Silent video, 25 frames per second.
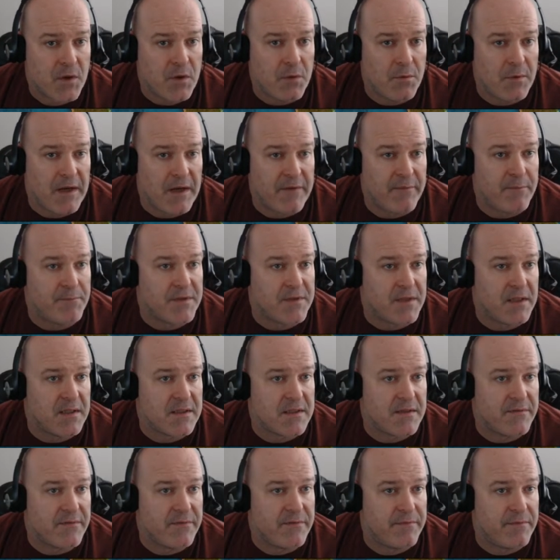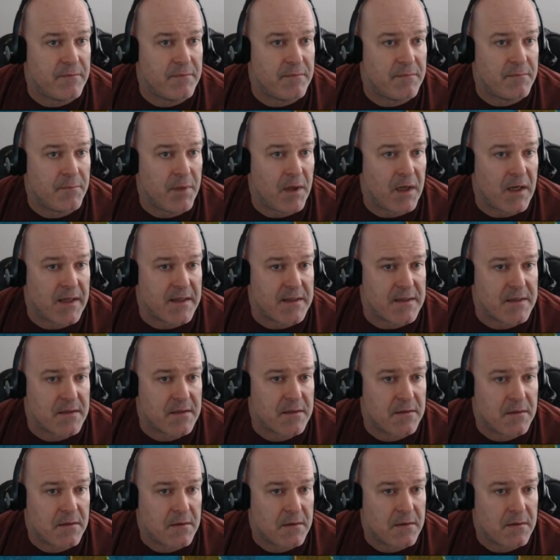Ooh, we have tons of
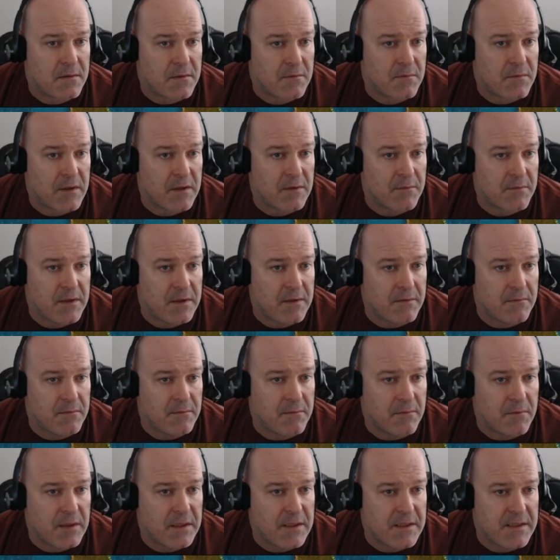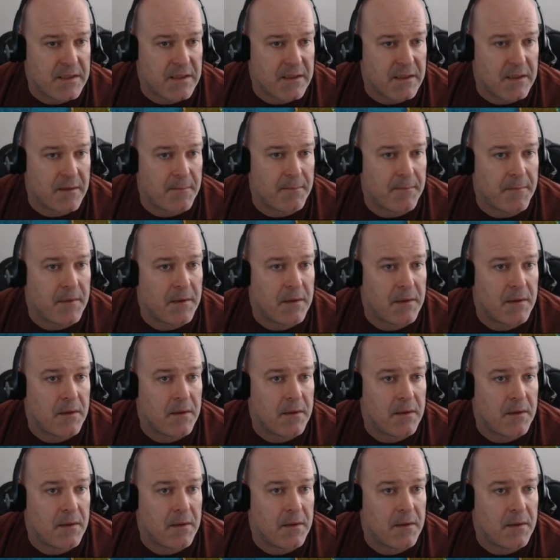bots. Why aren't we releasing them?